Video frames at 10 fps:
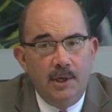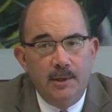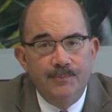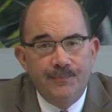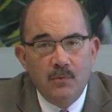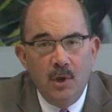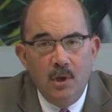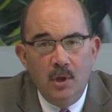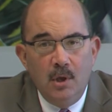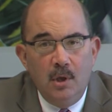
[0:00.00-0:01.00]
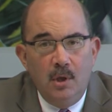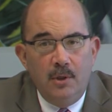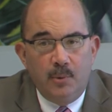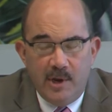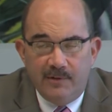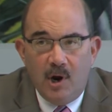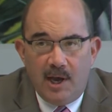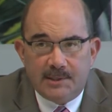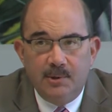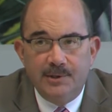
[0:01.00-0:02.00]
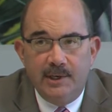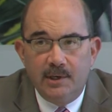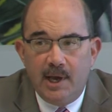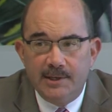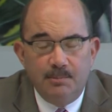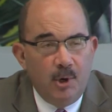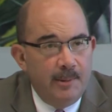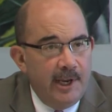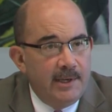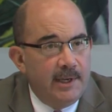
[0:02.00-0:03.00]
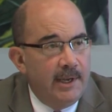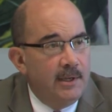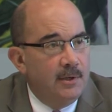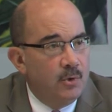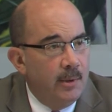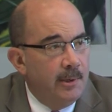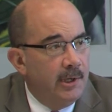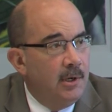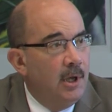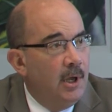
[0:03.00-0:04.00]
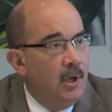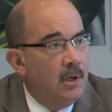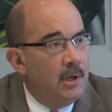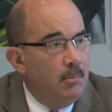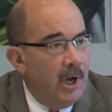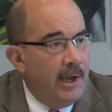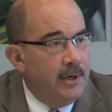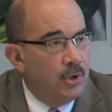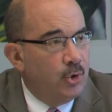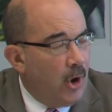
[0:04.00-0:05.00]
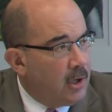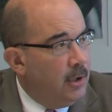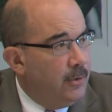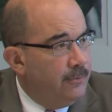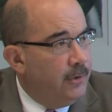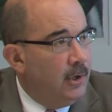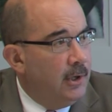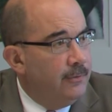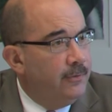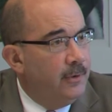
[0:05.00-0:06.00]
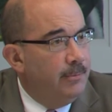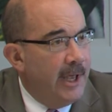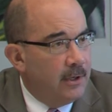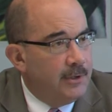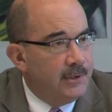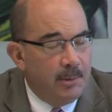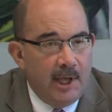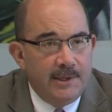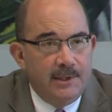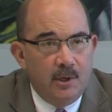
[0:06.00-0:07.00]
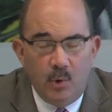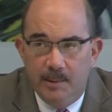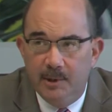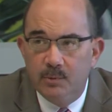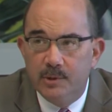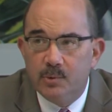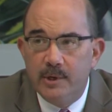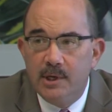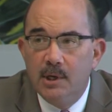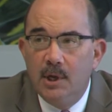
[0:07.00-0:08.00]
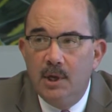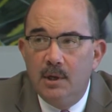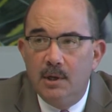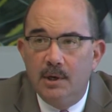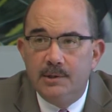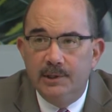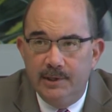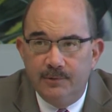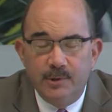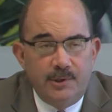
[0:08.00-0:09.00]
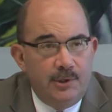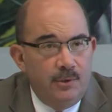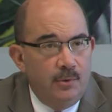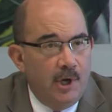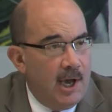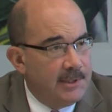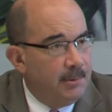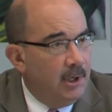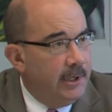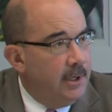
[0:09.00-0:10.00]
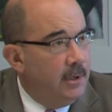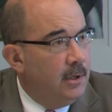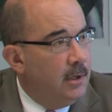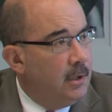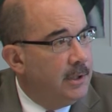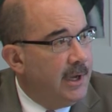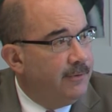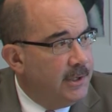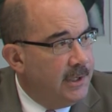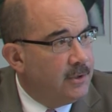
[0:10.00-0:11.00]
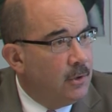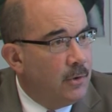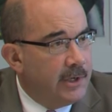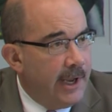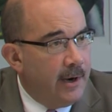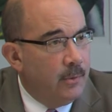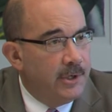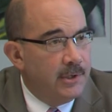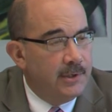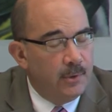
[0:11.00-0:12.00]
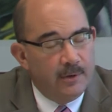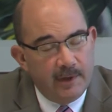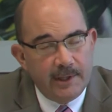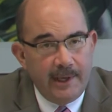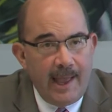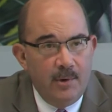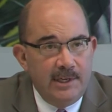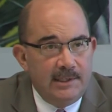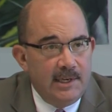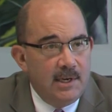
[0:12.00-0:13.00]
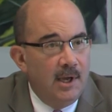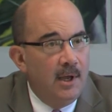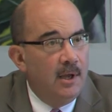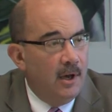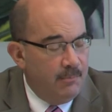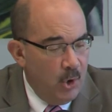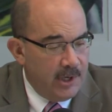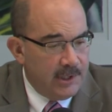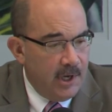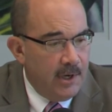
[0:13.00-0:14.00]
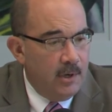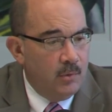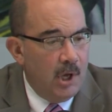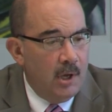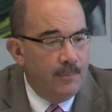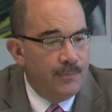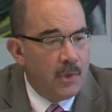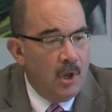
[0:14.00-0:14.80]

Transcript: Uh, Three of our hospitals and Kaiser Permanente contributed combined a truckload full of medical supplies and equipment, which we uh, delivered to the hospital in San Francisco Gotera, which is sort of like the county seat of Morazan. Um,